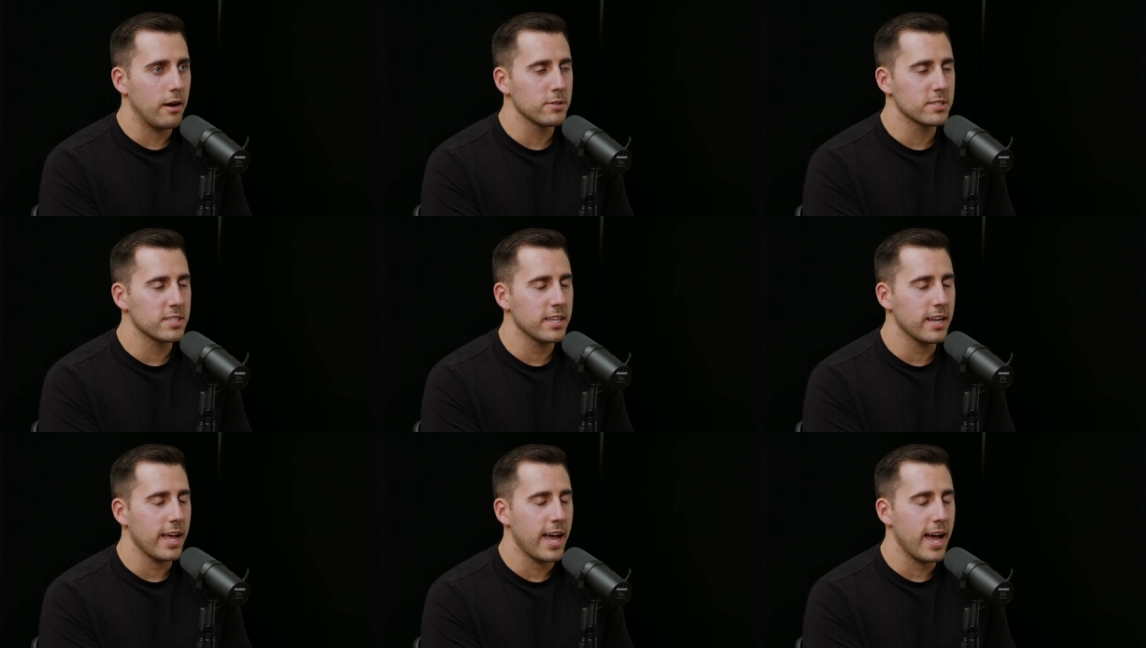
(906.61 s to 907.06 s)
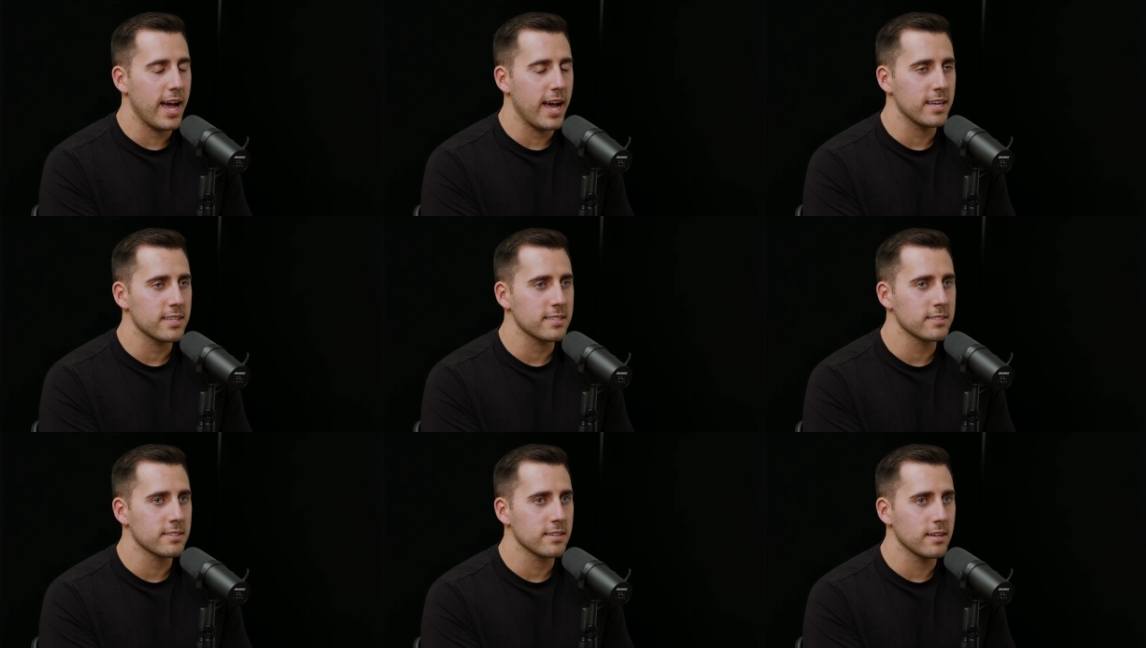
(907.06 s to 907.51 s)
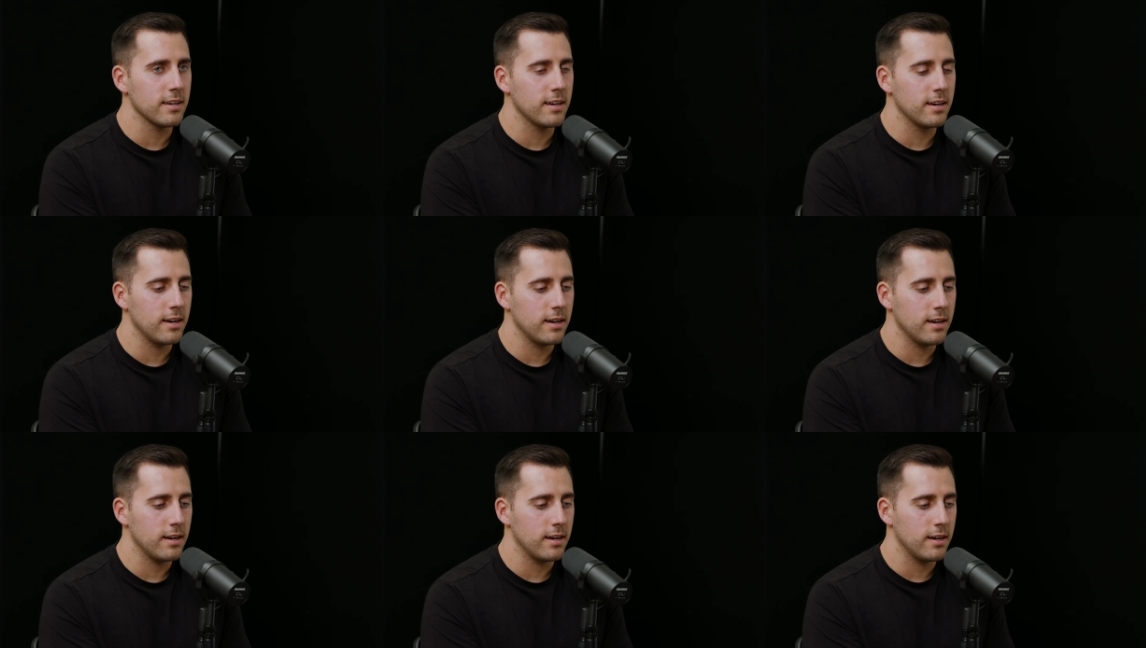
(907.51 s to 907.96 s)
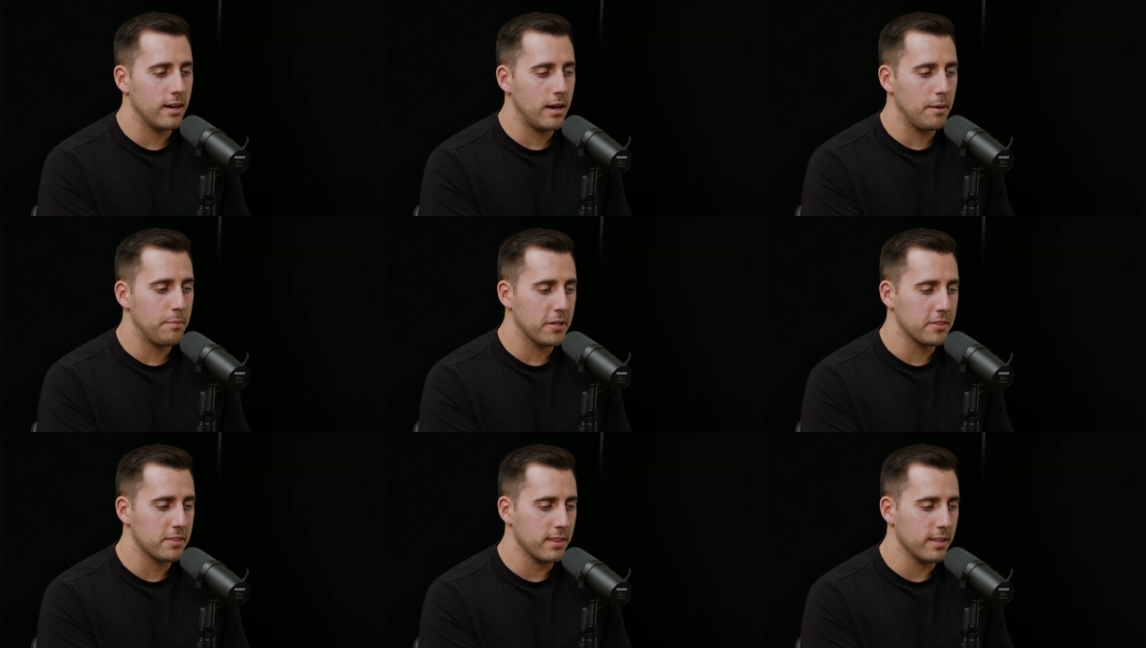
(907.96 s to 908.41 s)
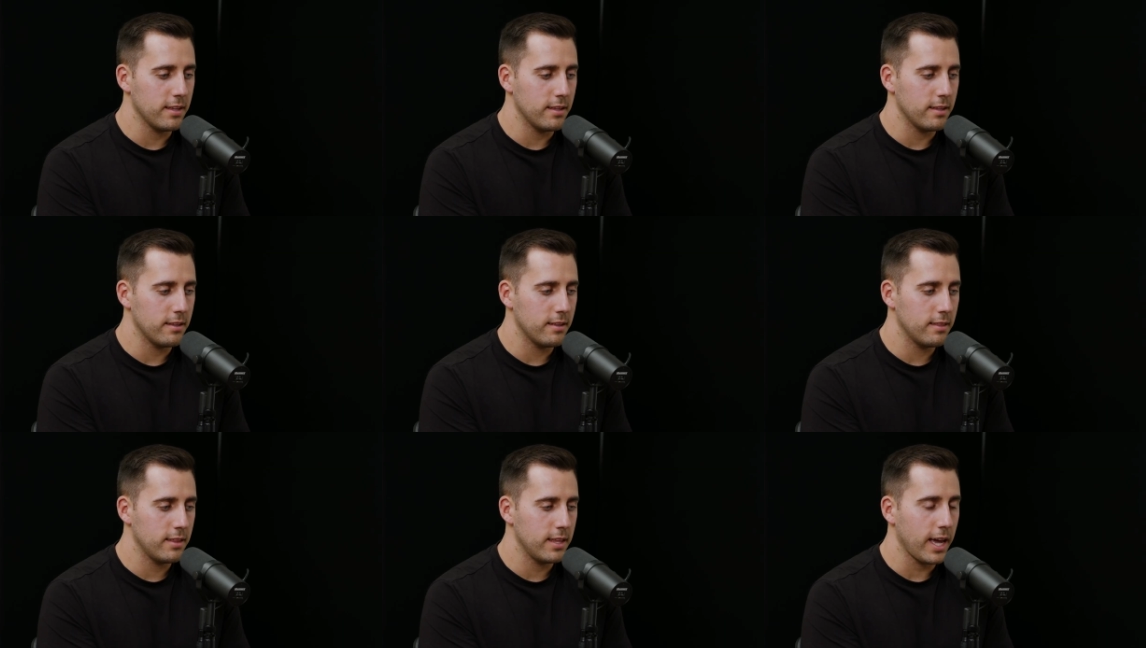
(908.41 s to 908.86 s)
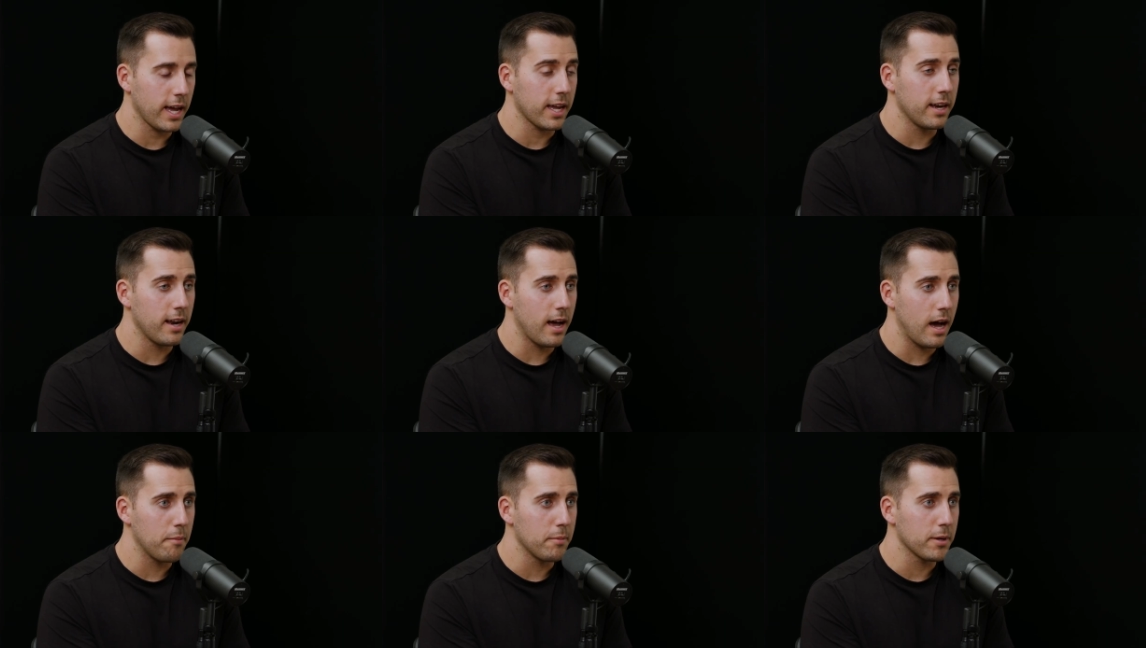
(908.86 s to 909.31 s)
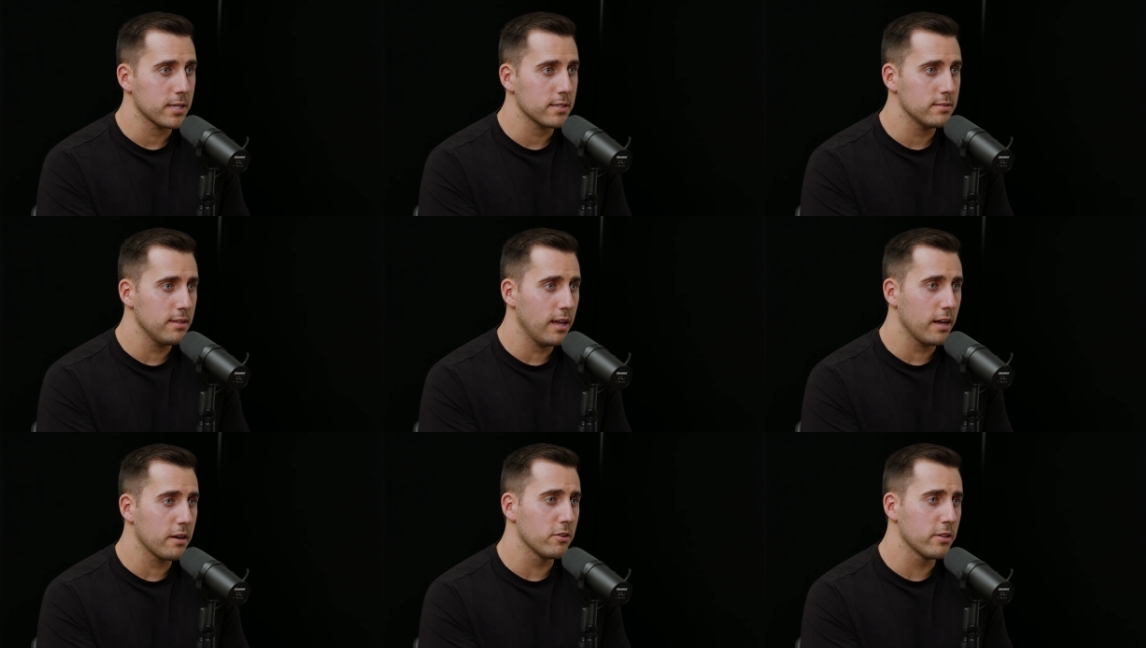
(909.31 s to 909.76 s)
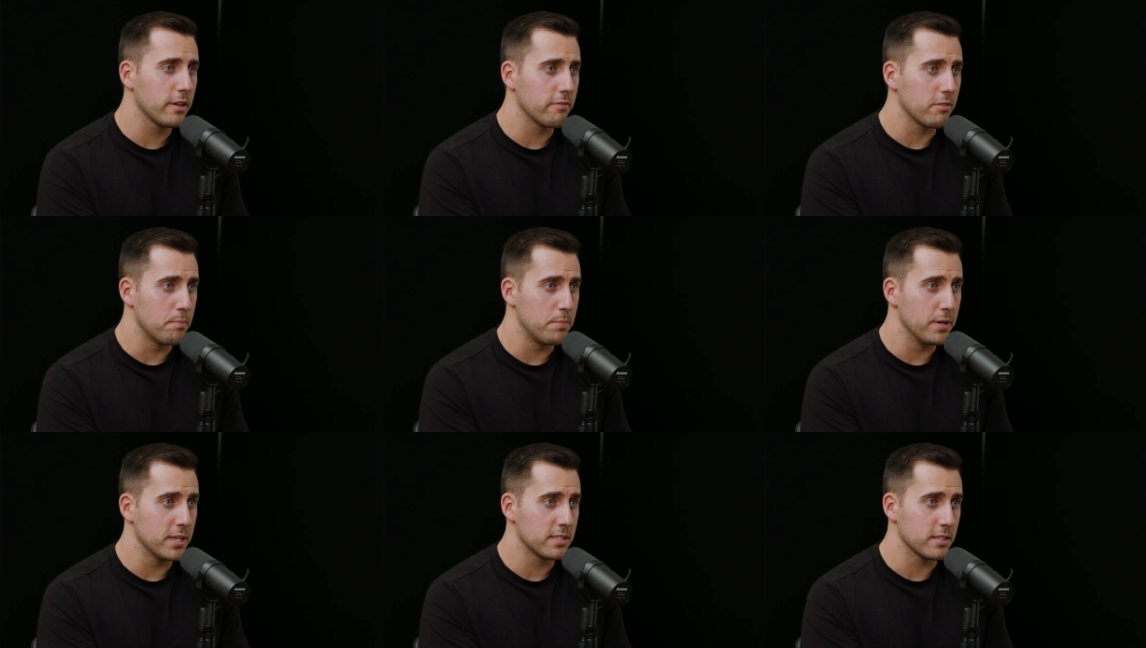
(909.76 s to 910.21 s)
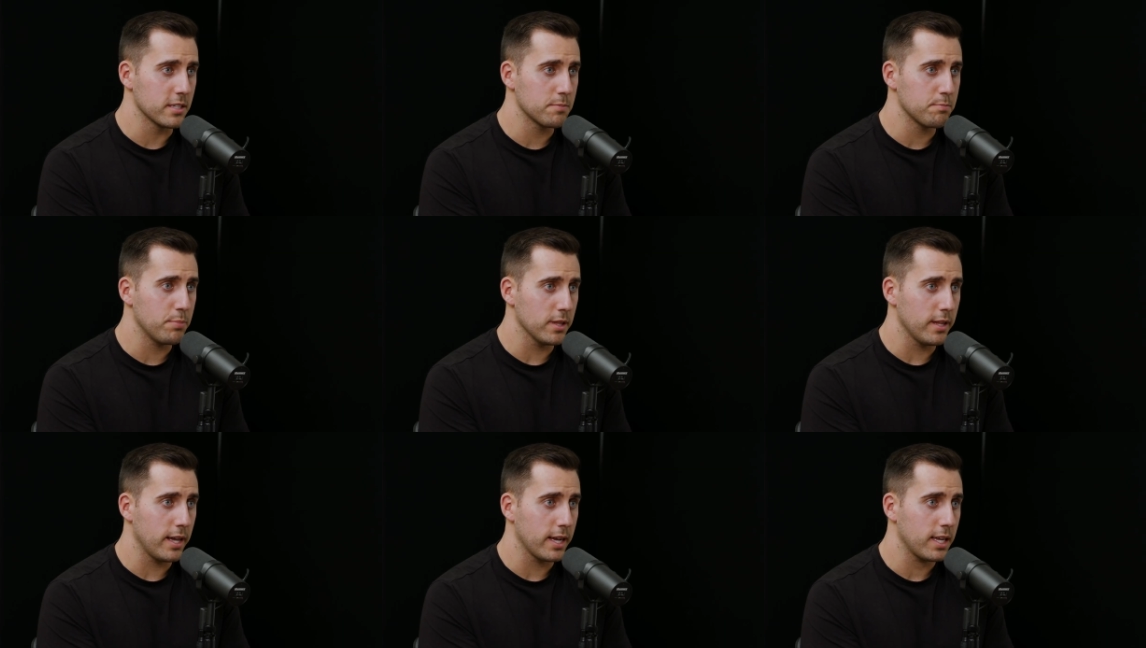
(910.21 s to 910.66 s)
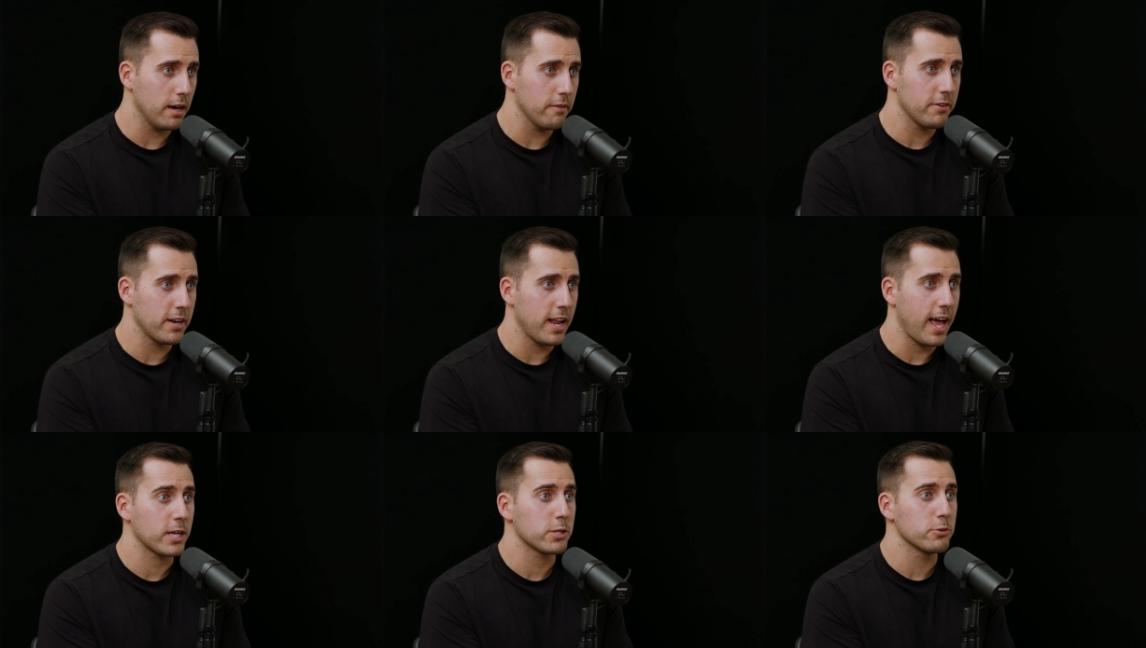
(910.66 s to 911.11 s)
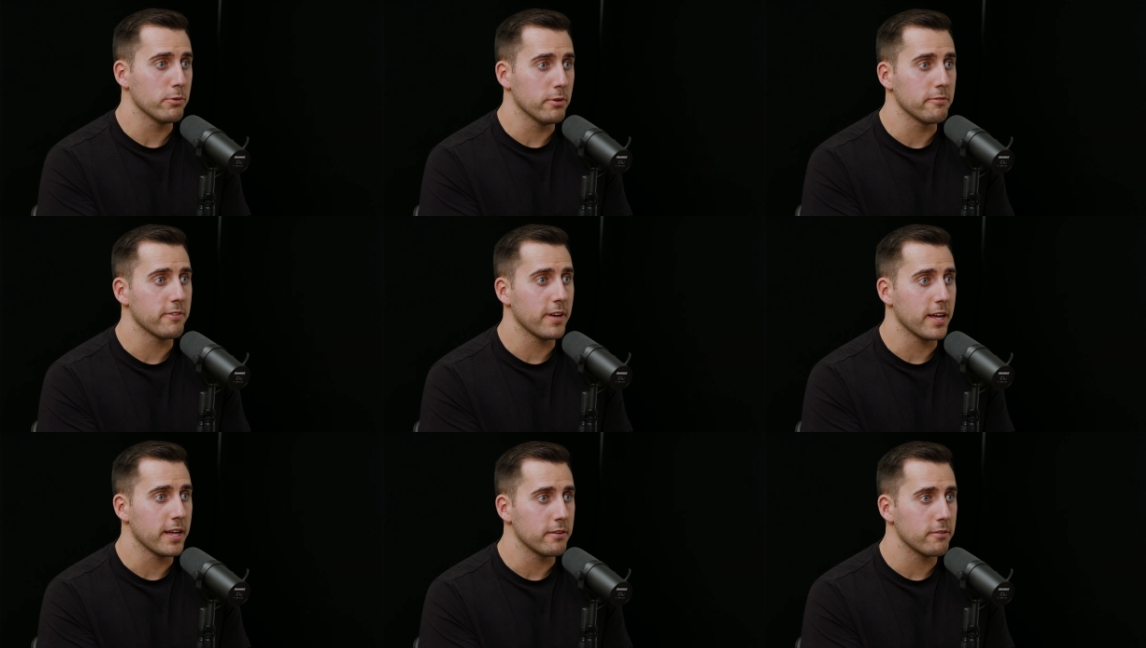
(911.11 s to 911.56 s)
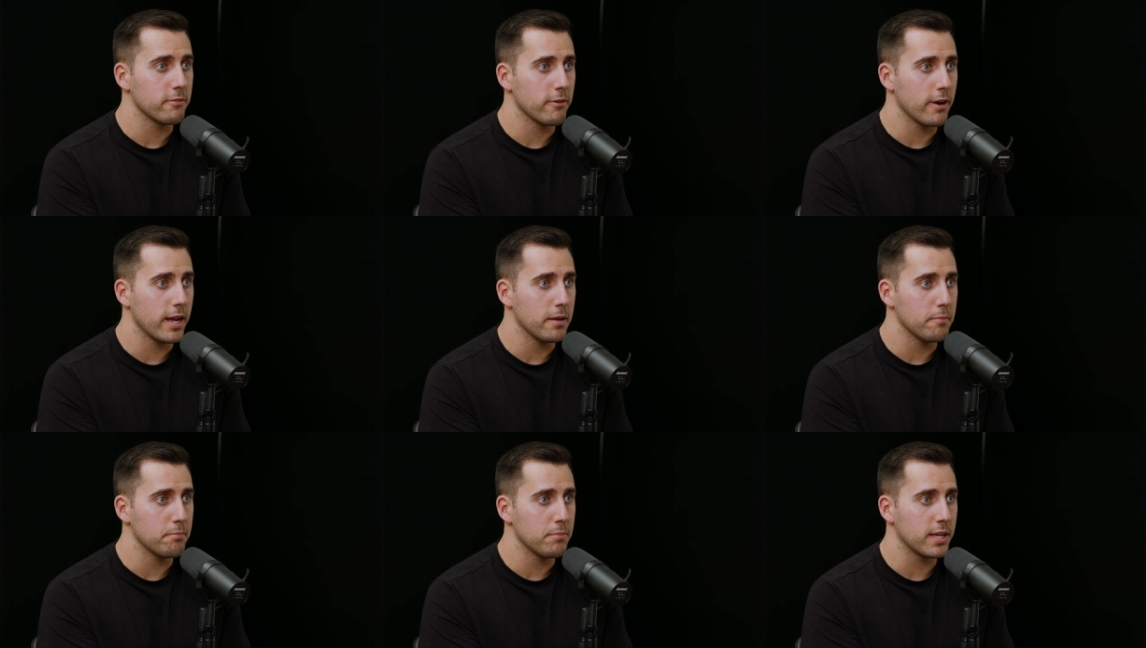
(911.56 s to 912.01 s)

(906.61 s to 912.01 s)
I was going to ask about the economics, not only of the business, but like of an actual event, right?